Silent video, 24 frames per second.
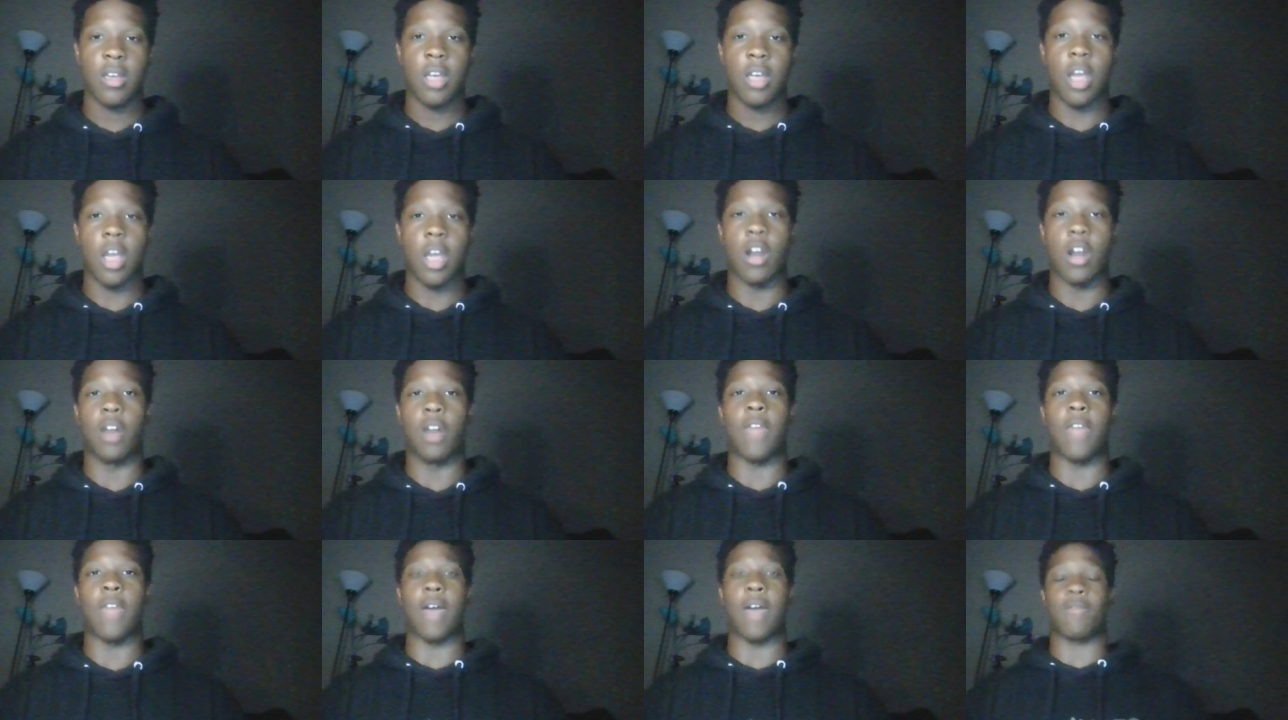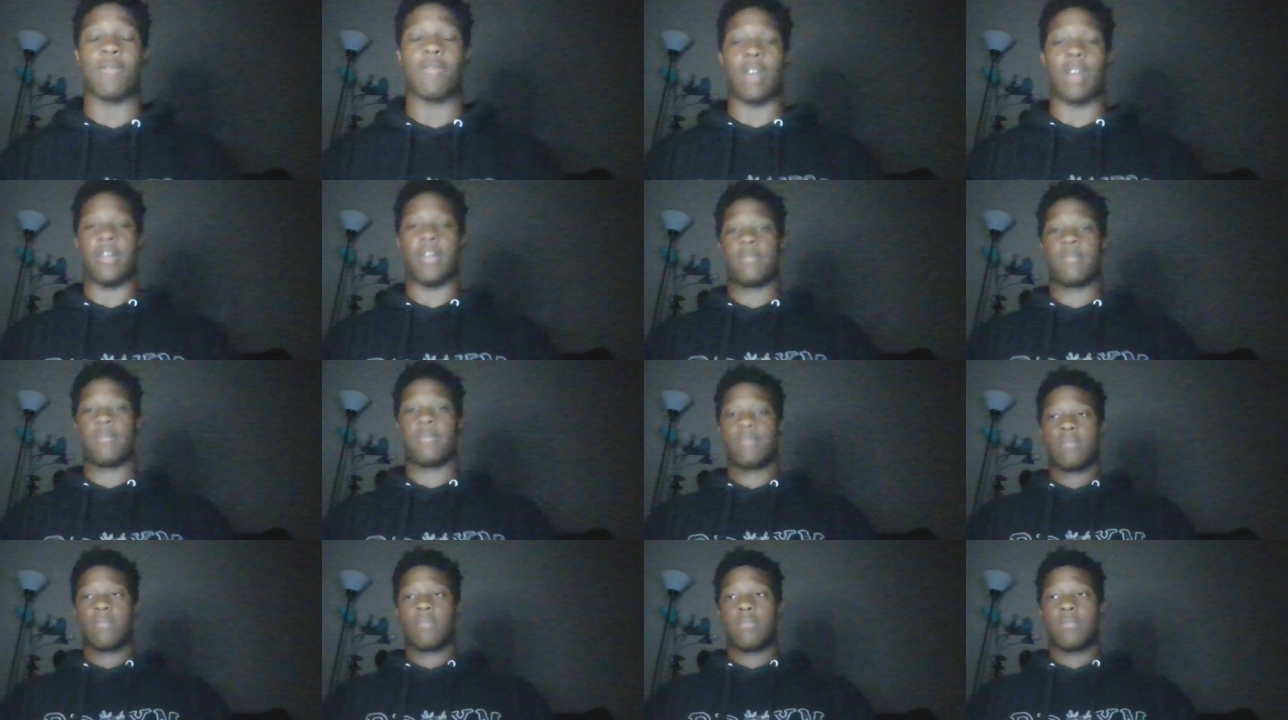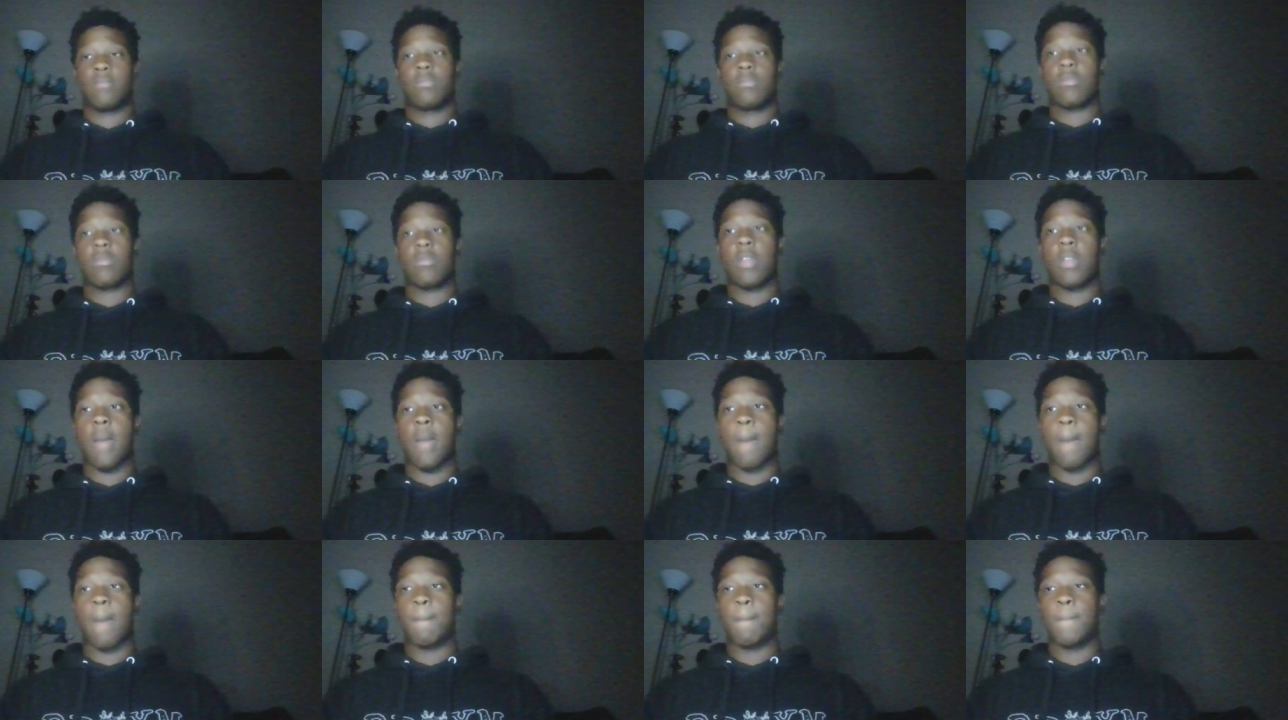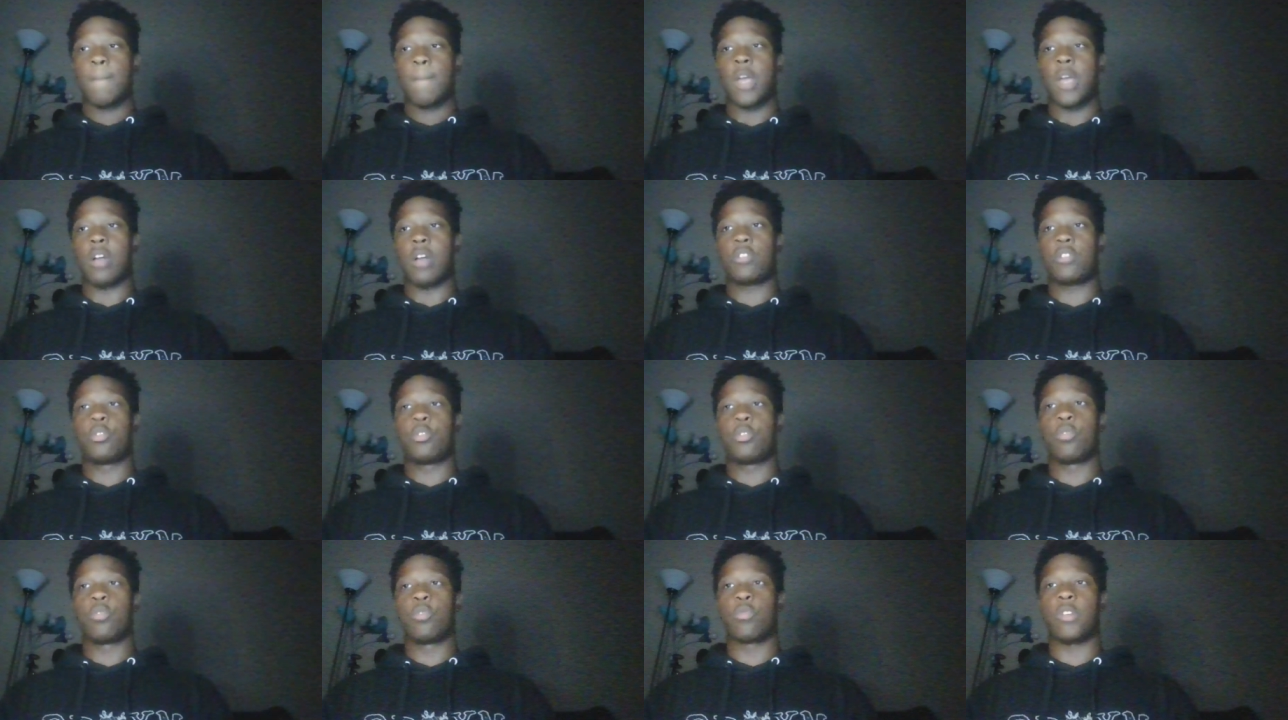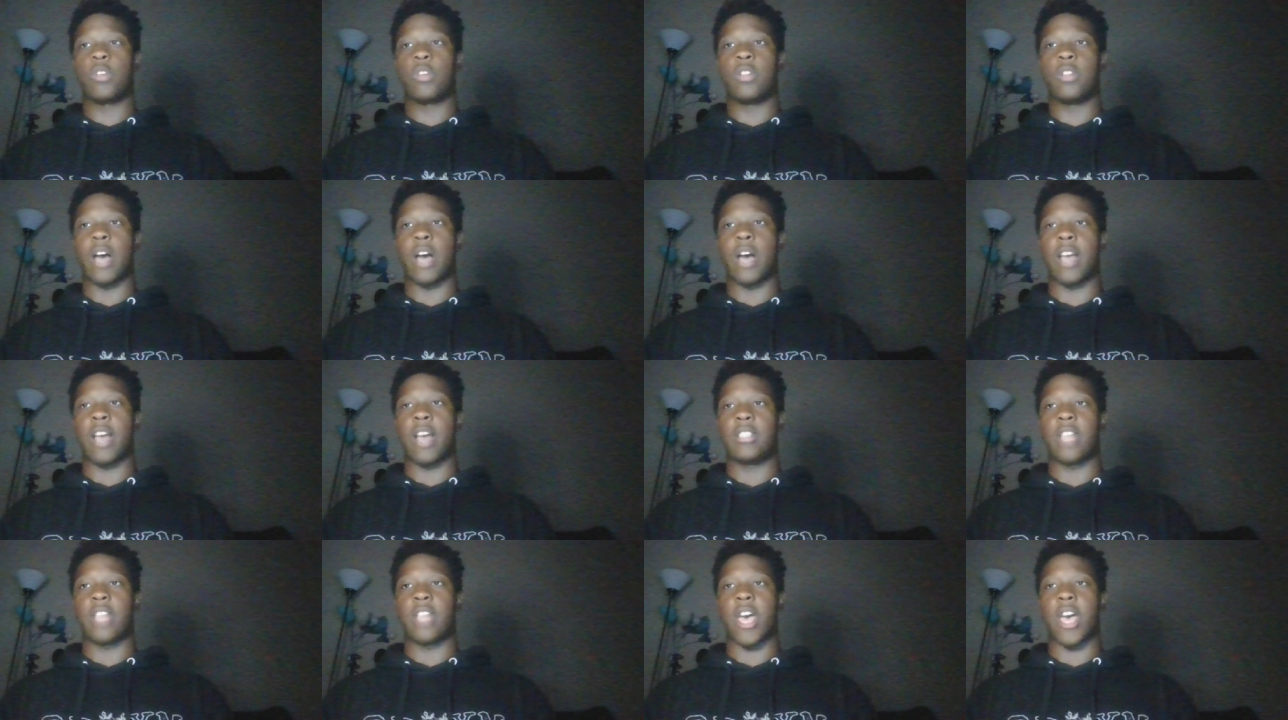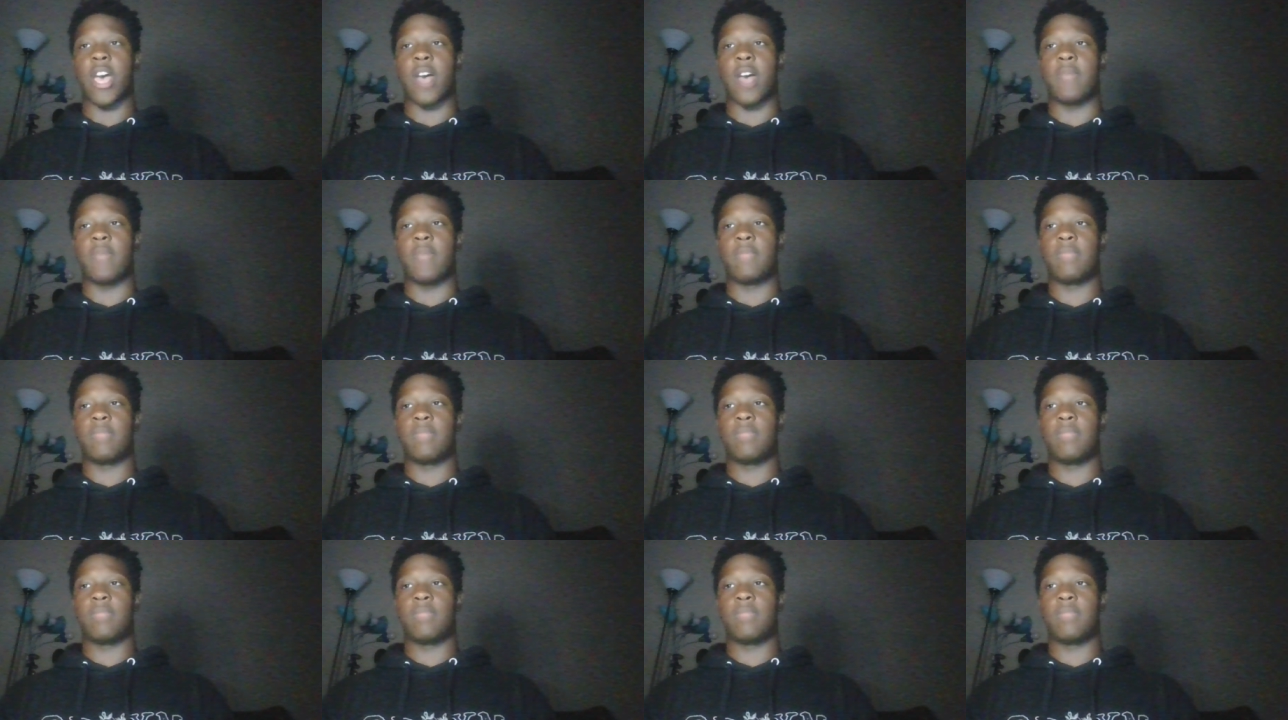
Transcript: And all that, right? Y'all do realize that